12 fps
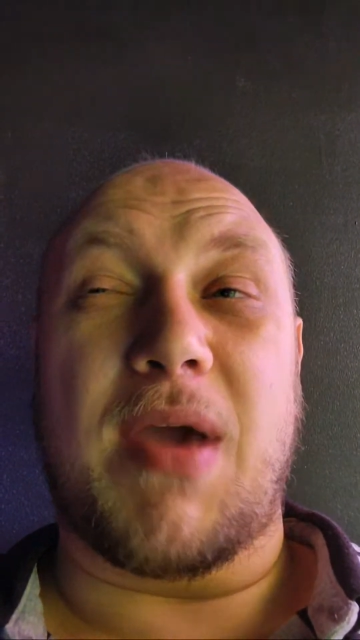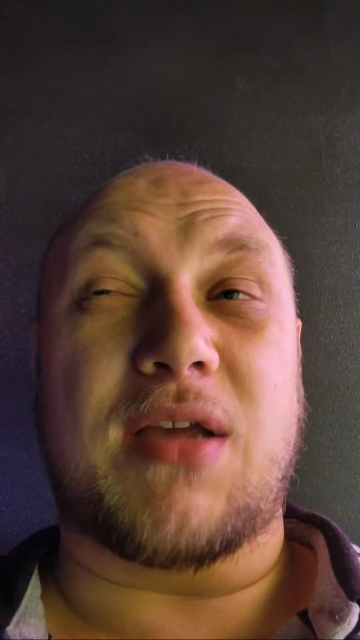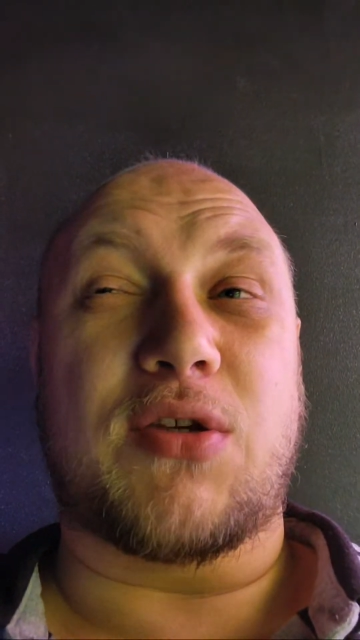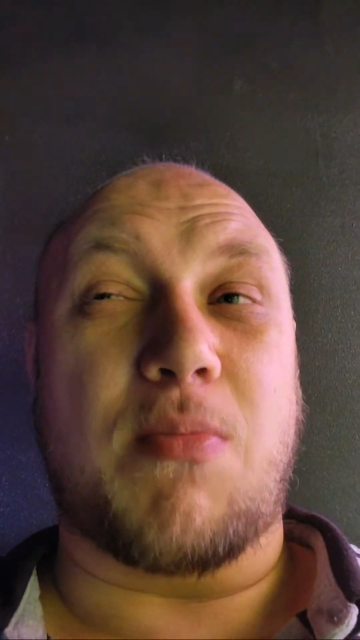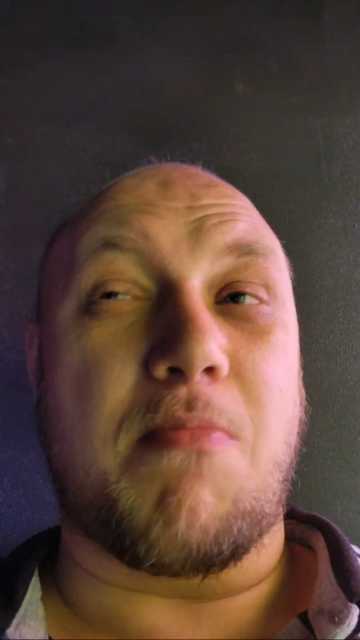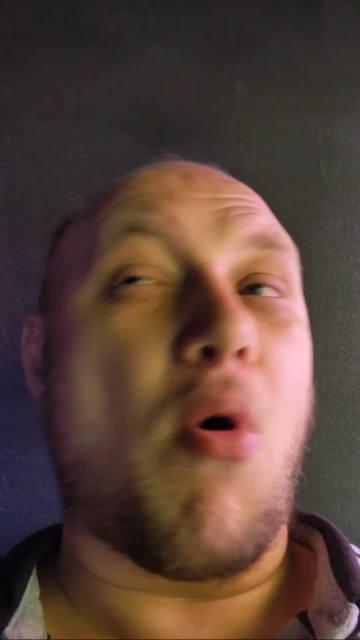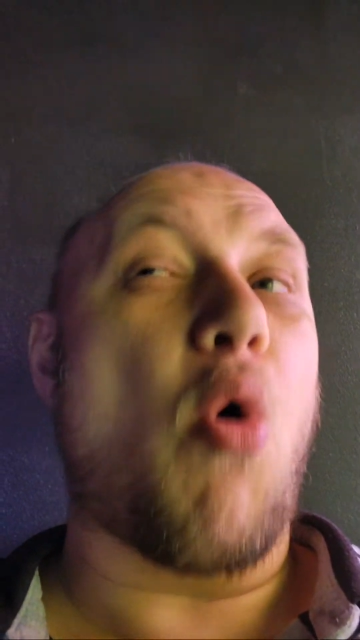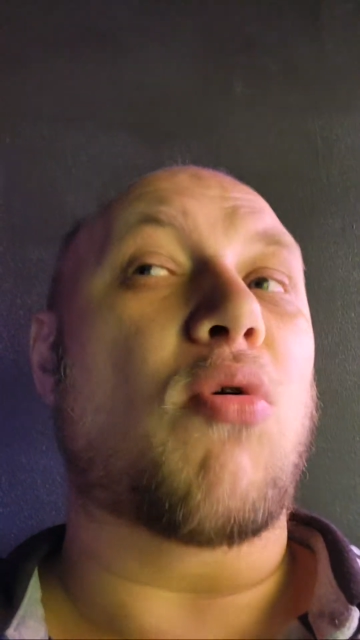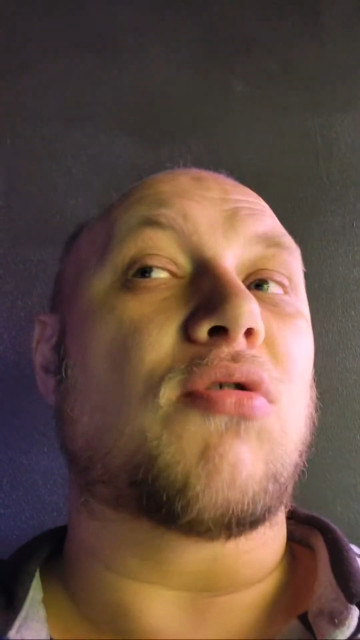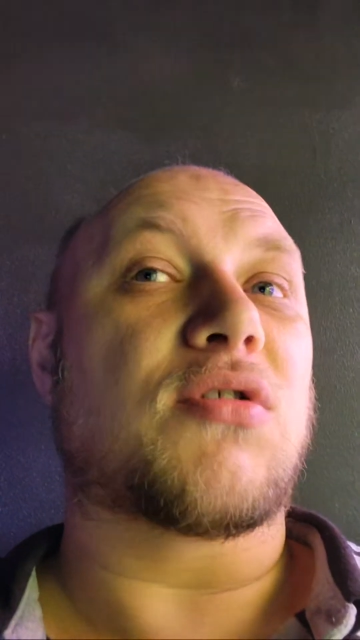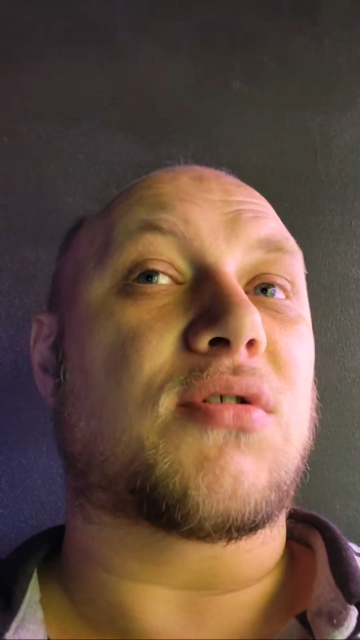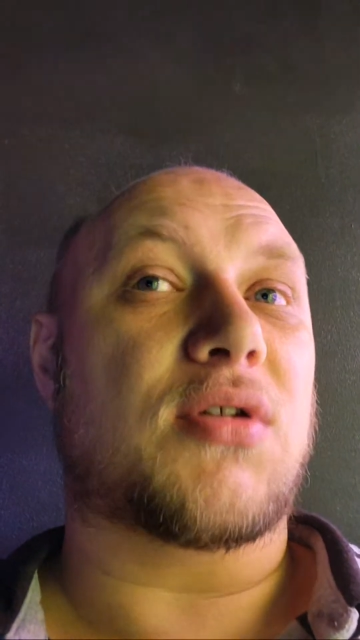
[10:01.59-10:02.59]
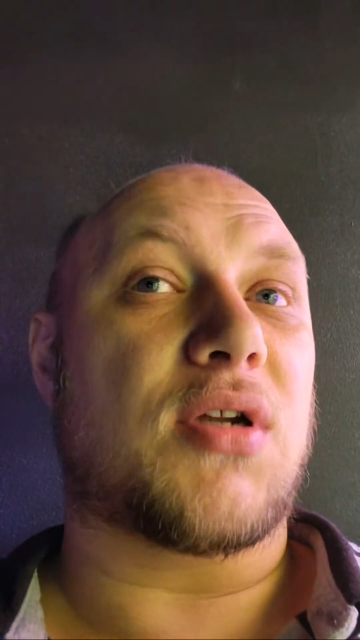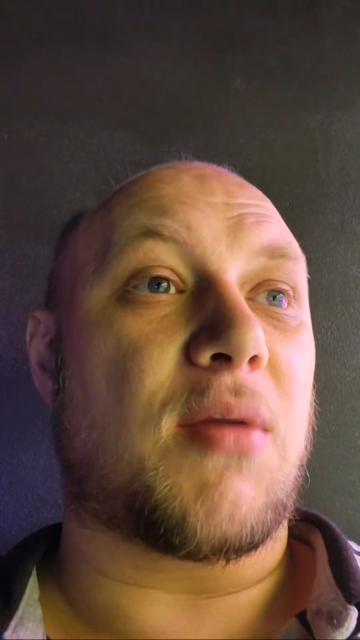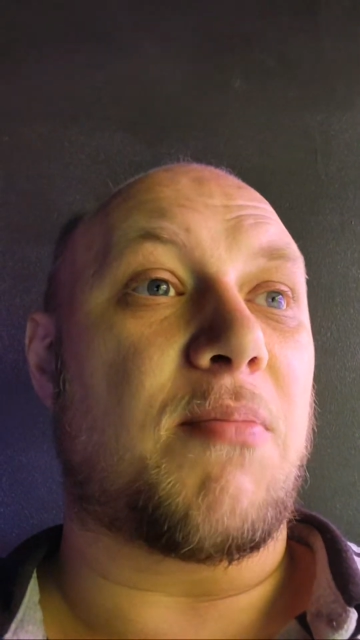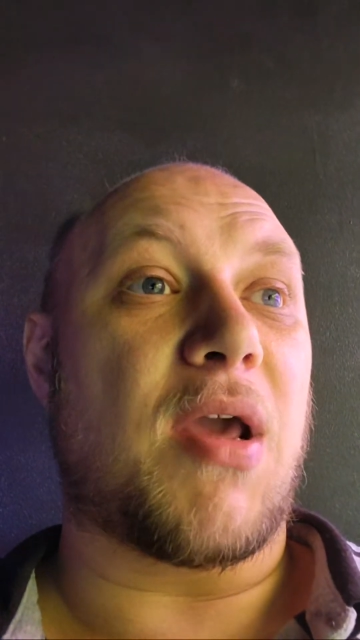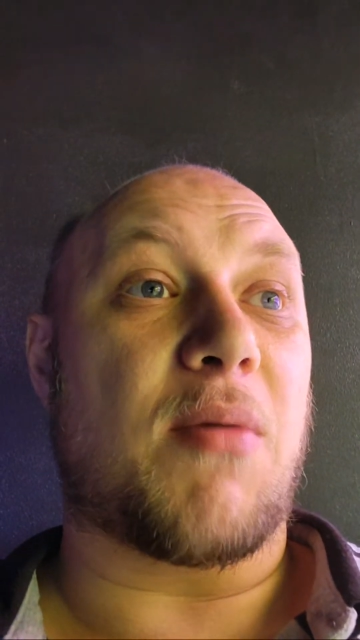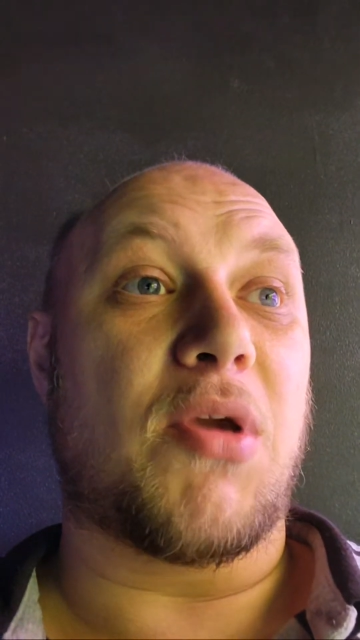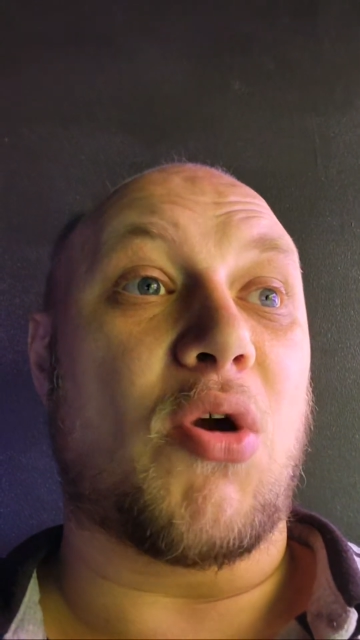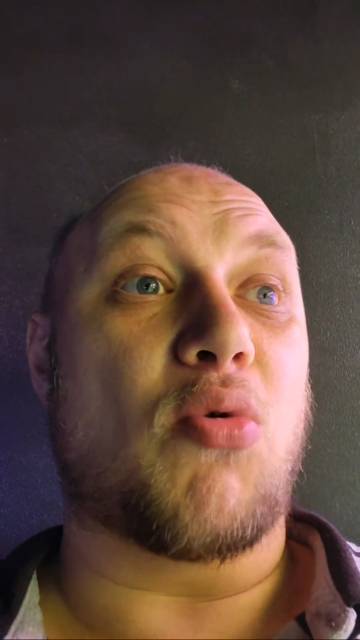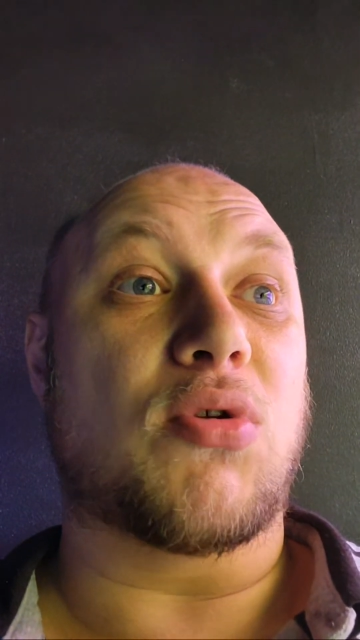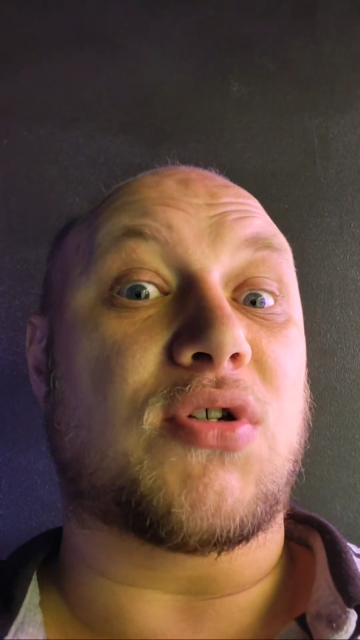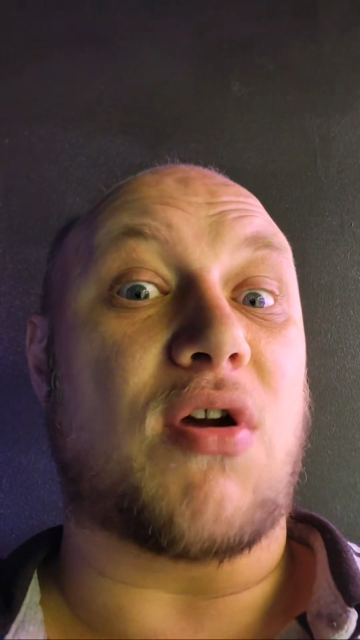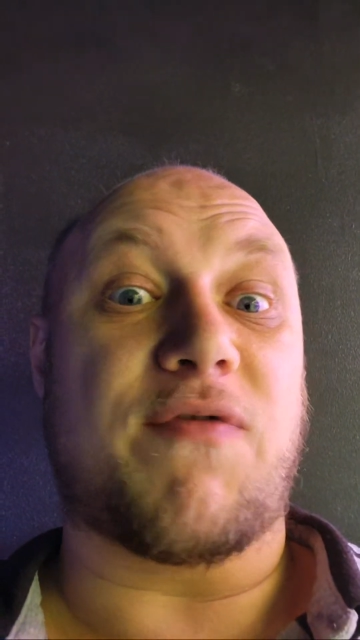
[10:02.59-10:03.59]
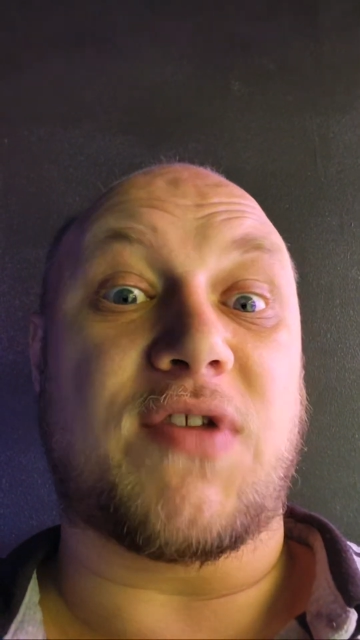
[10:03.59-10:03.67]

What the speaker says: some molds and make my own soft